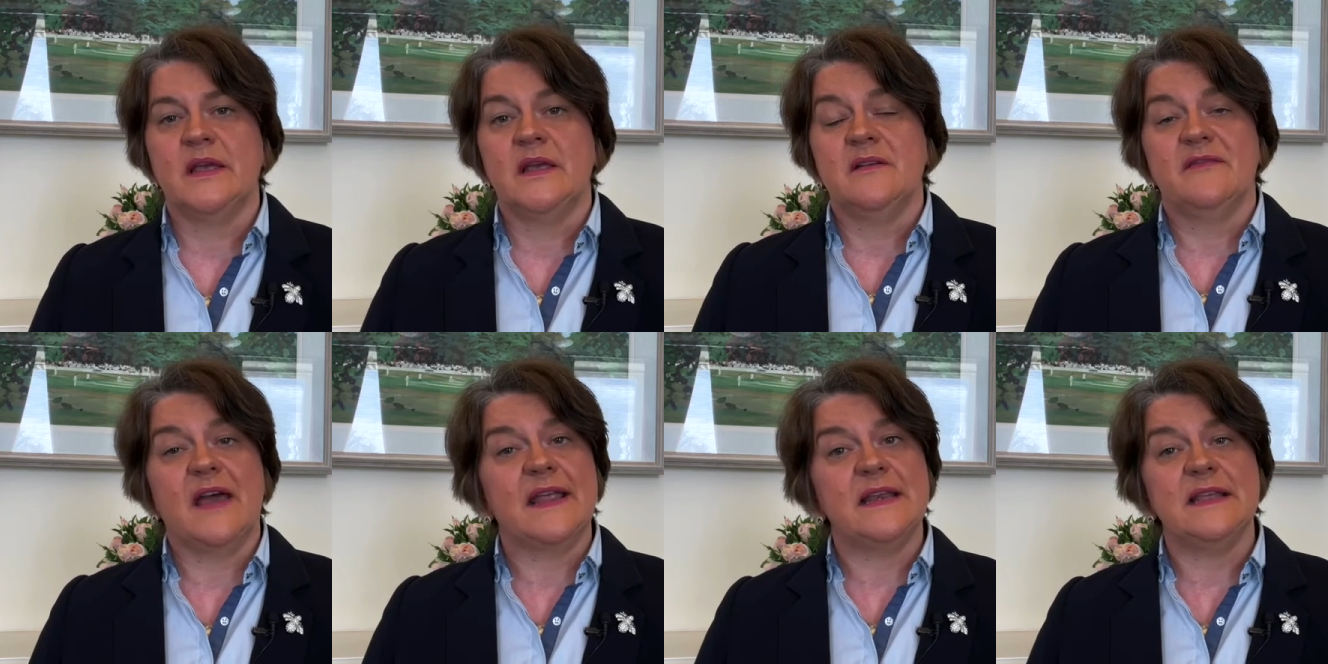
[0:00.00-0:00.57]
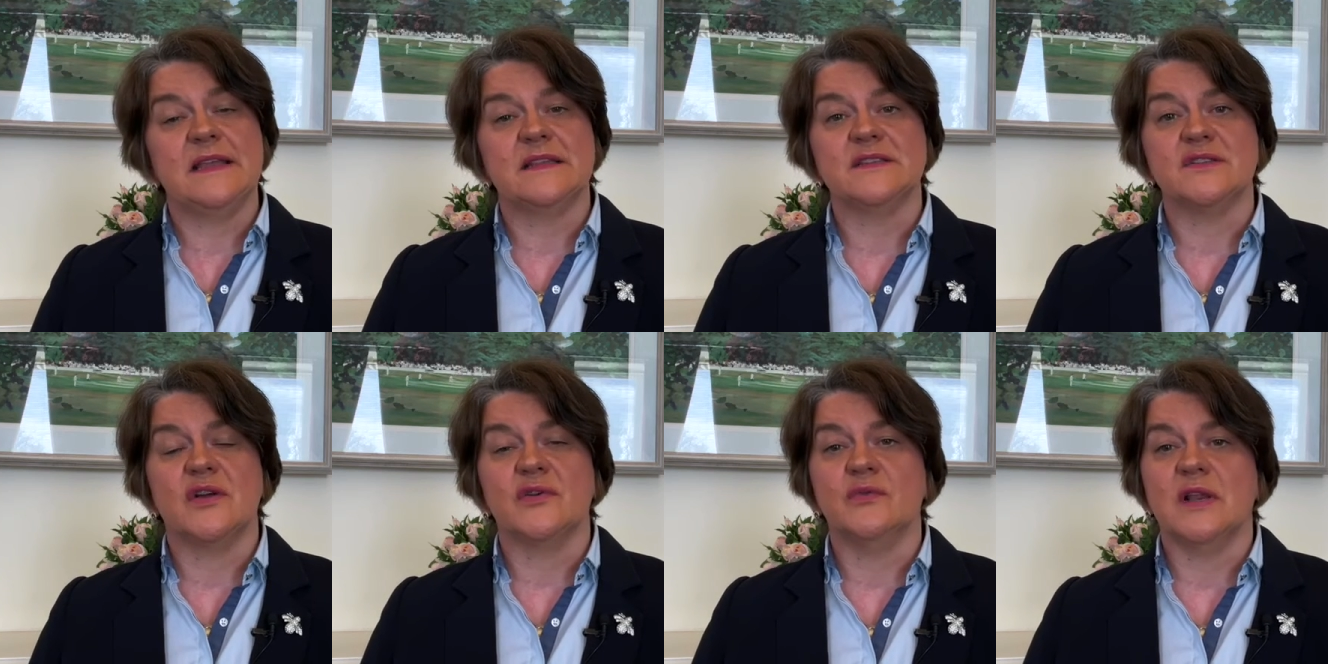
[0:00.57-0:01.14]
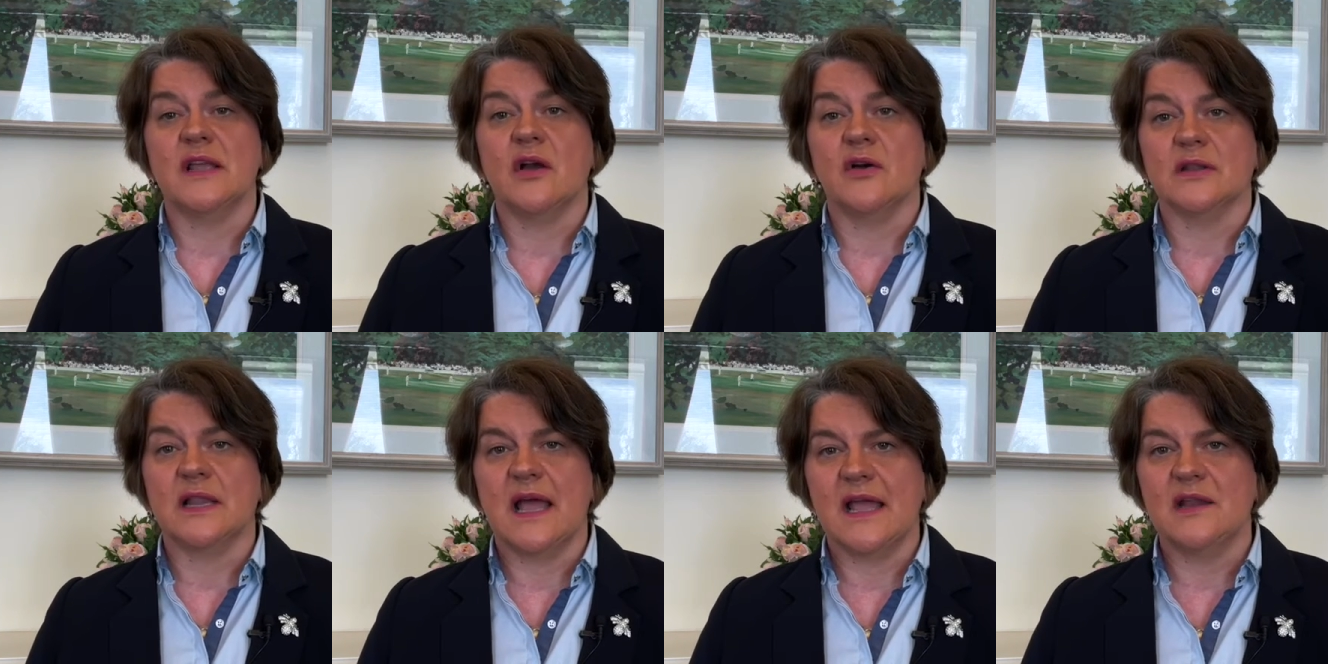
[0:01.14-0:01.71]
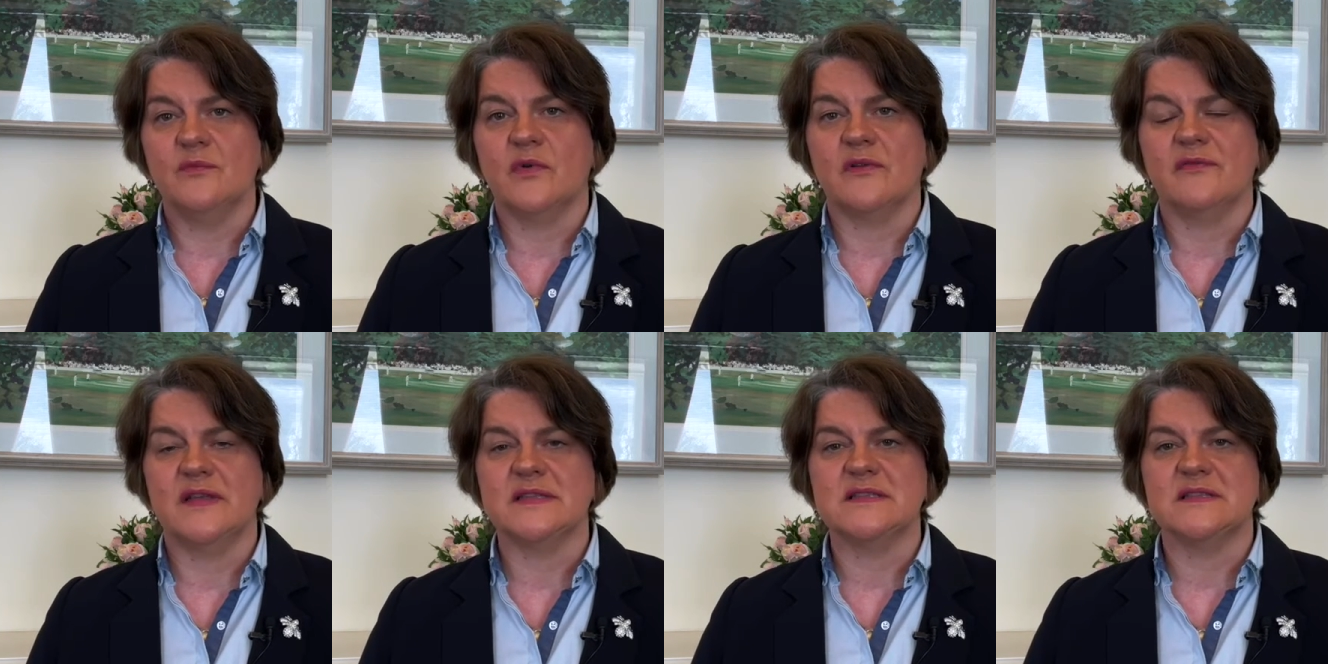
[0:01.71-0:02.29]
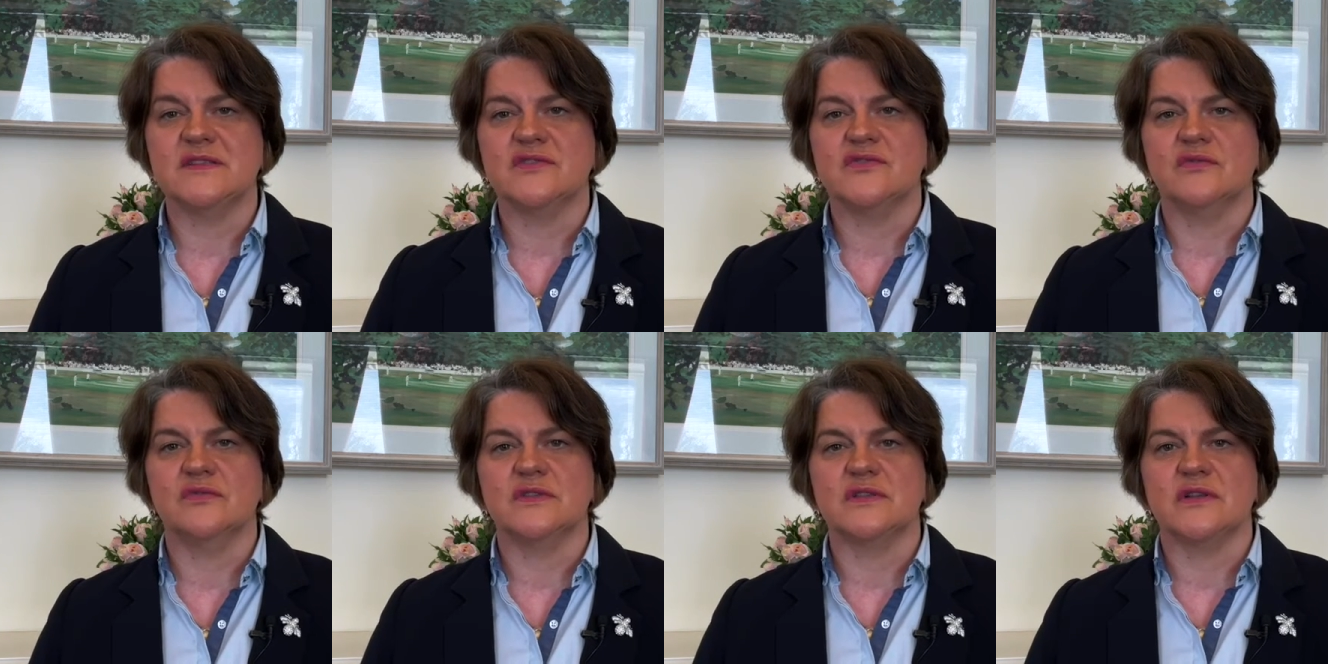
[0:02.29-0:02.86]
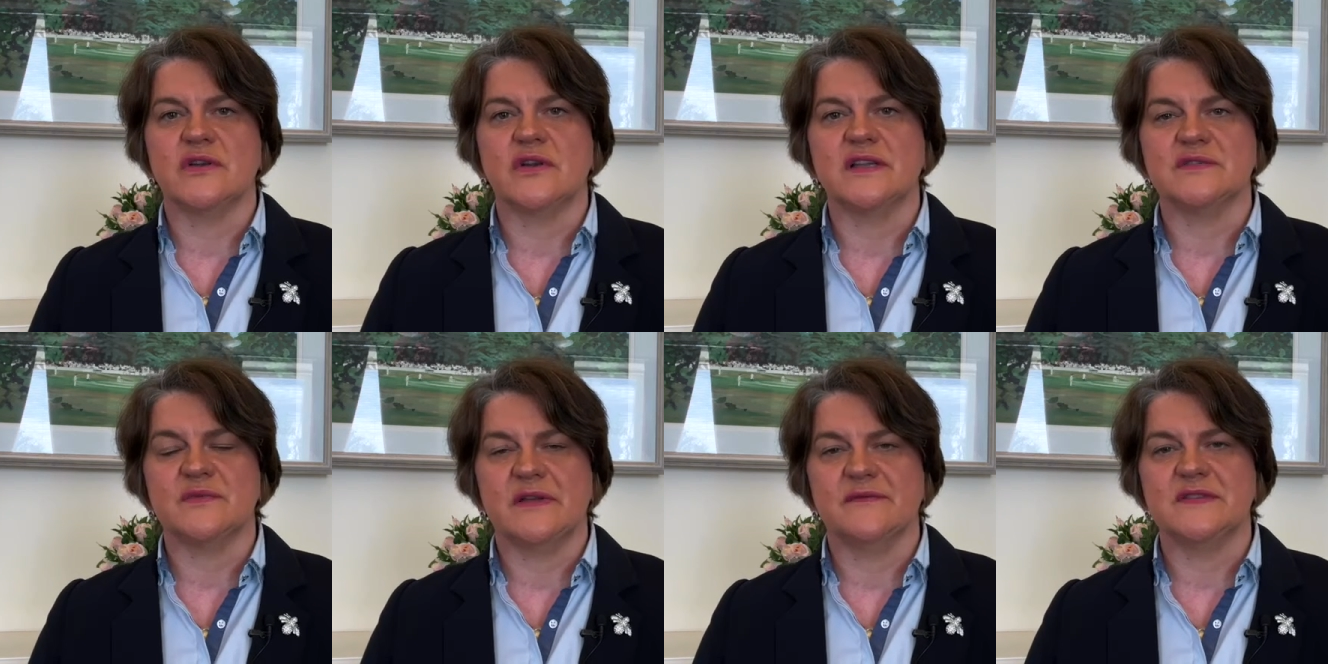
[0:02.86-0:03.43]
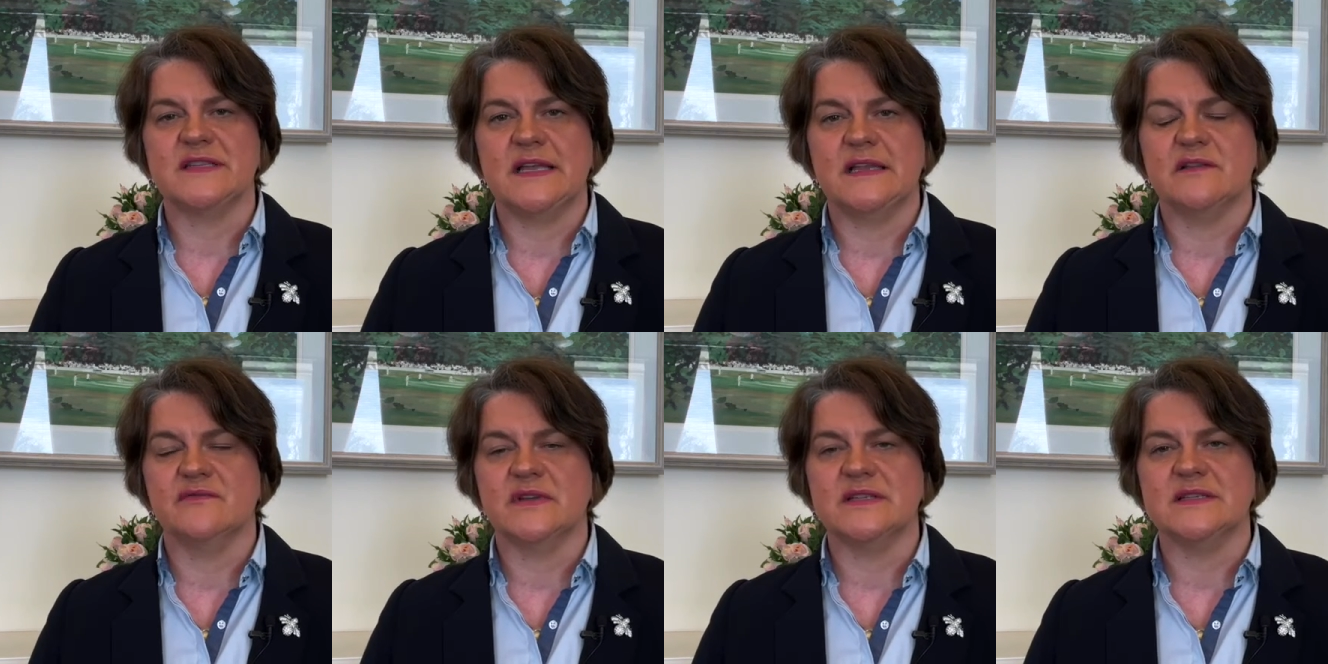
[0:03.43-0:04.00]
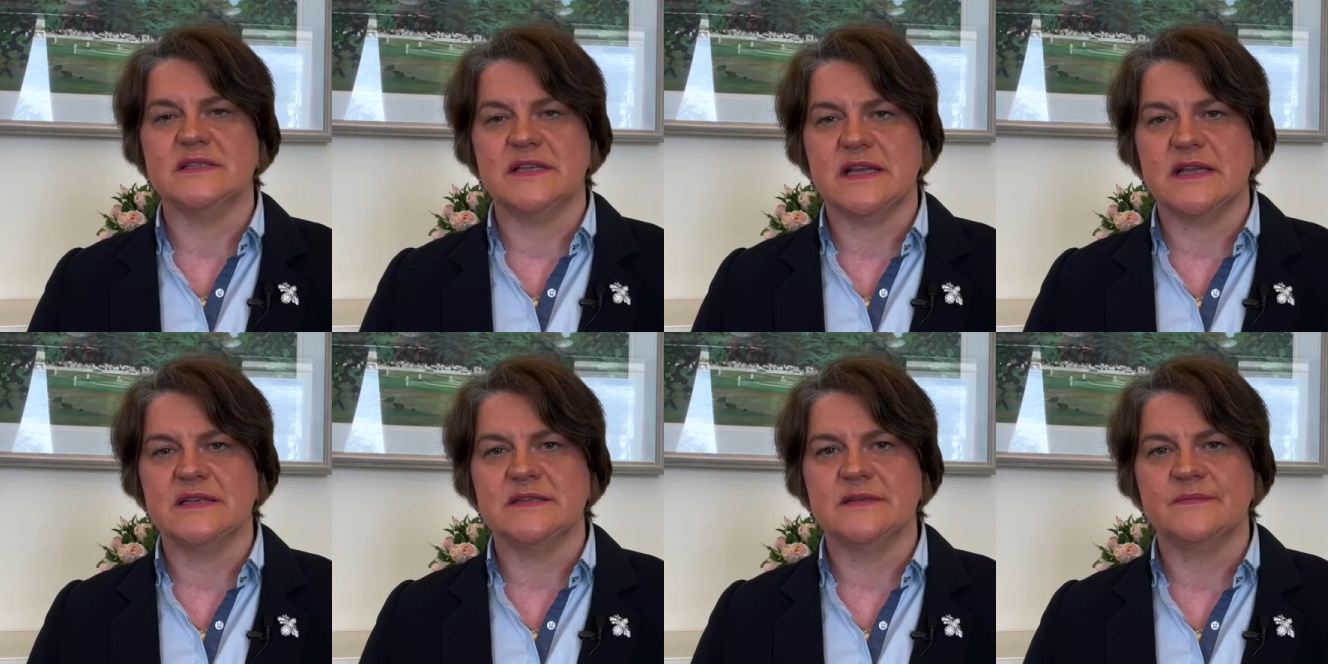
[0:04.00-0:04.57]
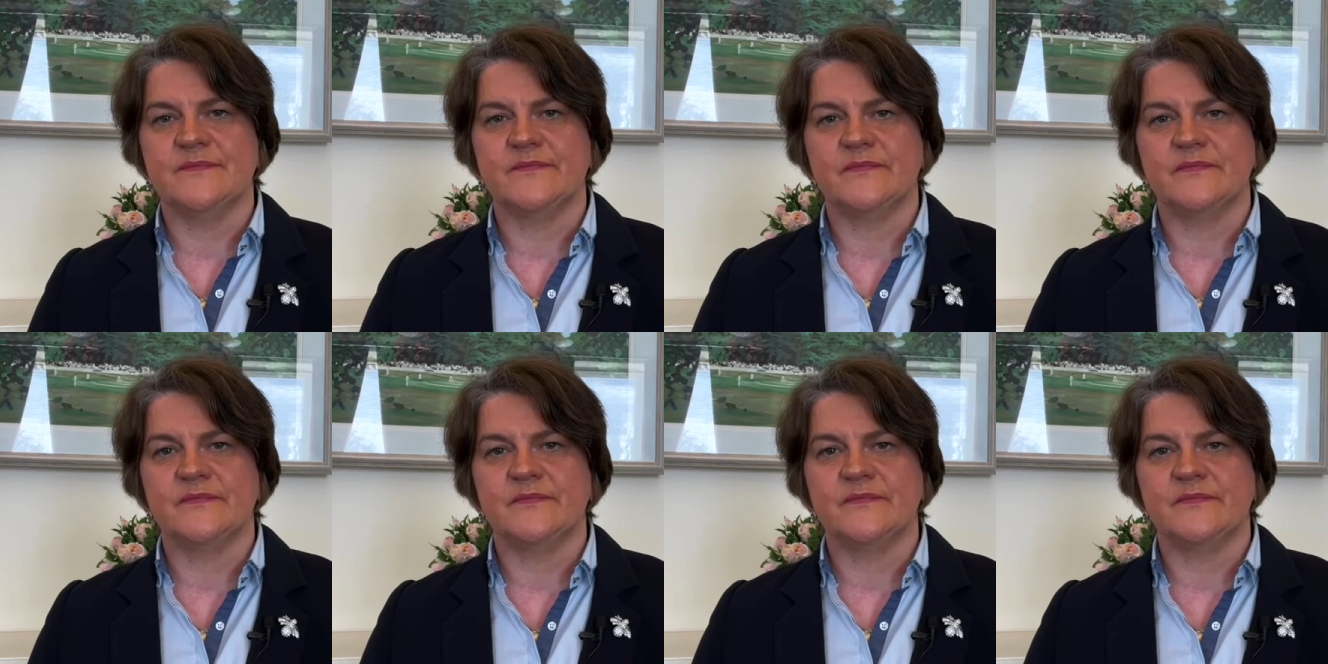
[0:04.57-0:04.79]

Finally, it is not only online where faceless trolls lurk, as we have seen in recent days.